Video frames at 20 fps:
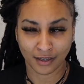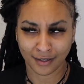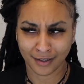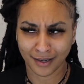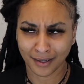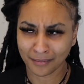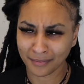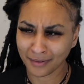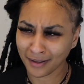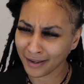And
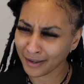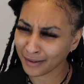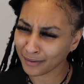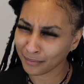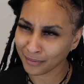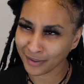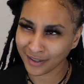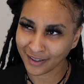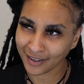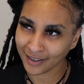I'm like,
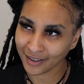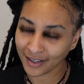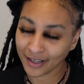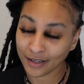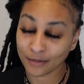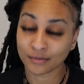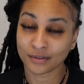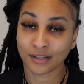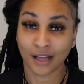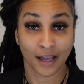what?
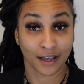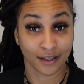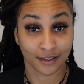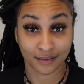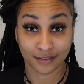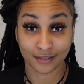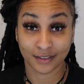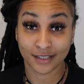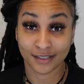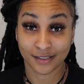He was
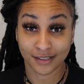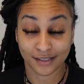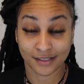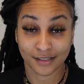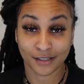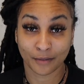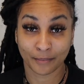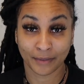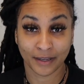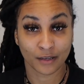like,
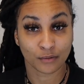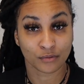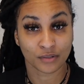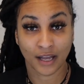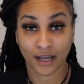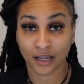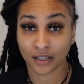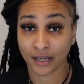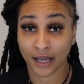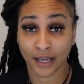listen to me. He was
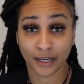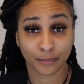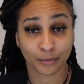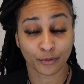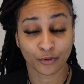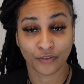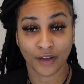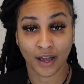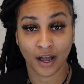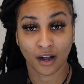like, a 90
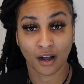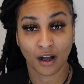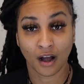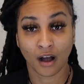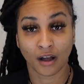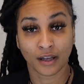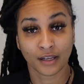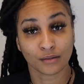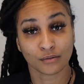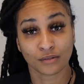proof
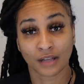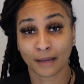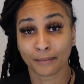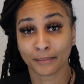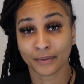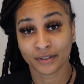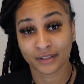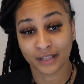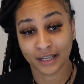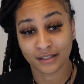alcohol. He was
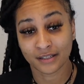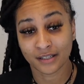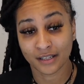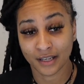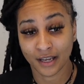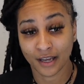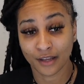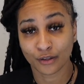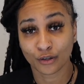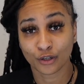like, put that
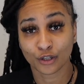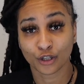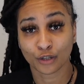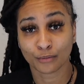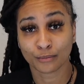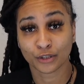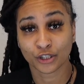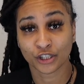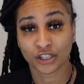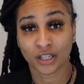together in
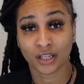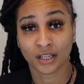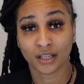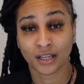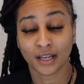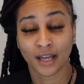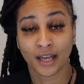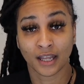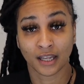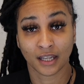your
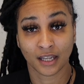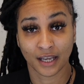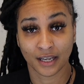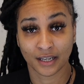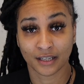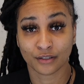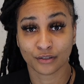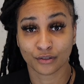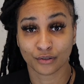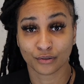machine and
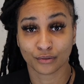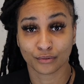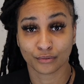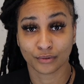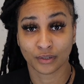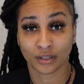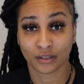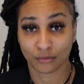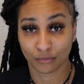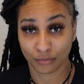let it
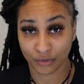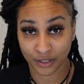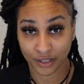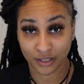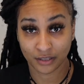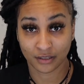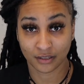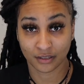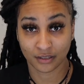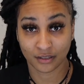do what
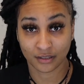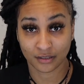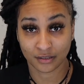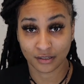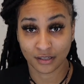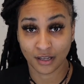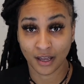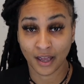it does.